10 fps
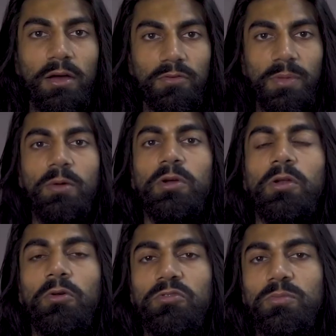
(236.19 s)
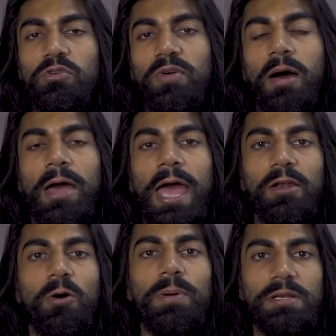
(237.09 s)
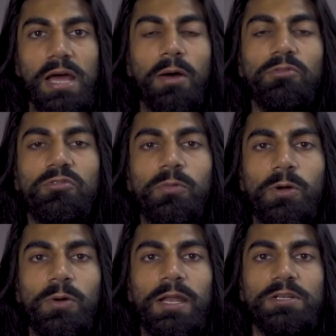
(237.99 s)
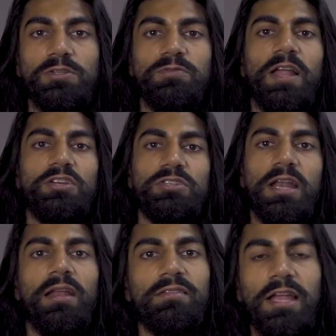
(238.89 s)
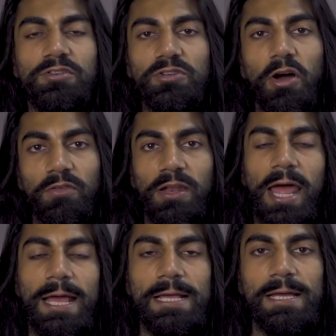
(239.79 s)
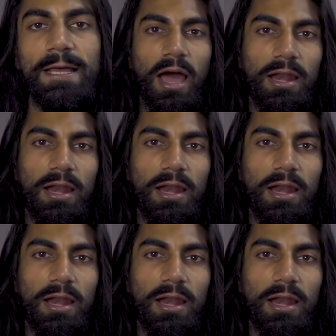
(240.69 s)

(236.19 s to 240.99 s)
From here, we can also move our head up and down. So we're going into flexion and extension of the neck.